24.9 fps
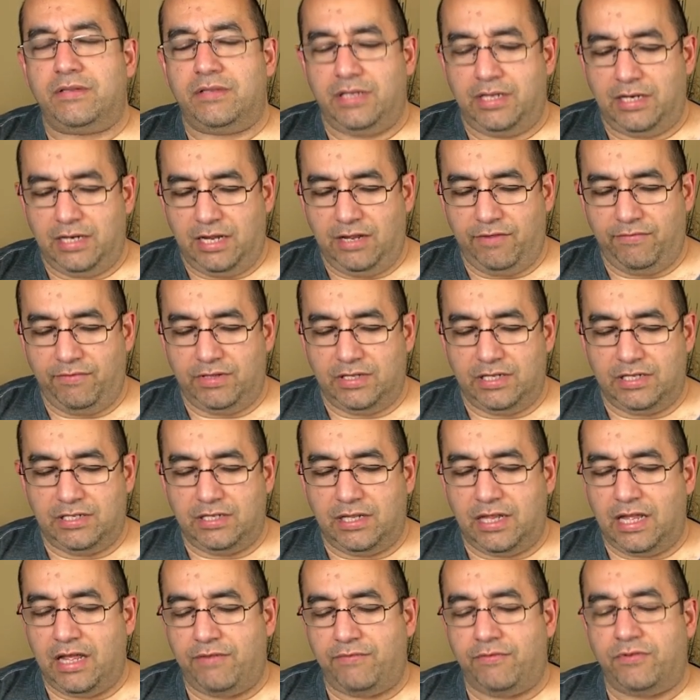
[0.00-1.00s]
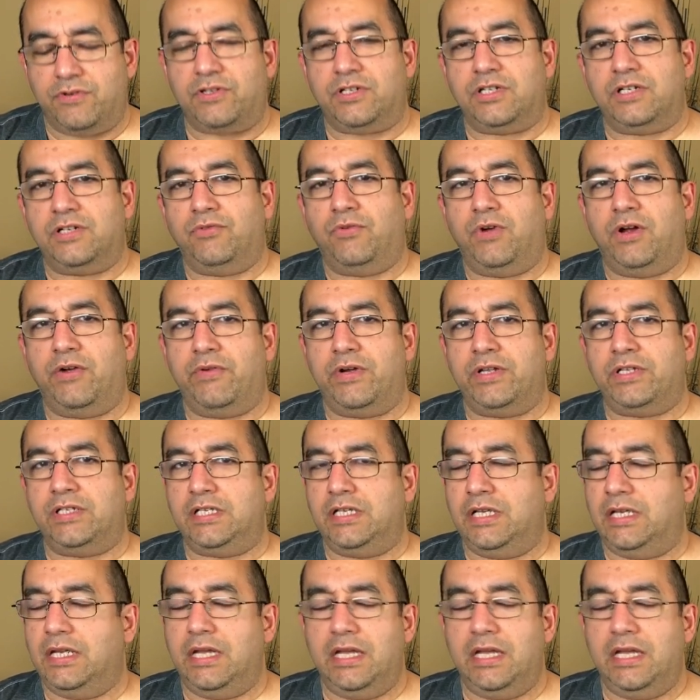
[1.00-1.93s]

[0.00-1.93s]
than even this live version in Y Y Z.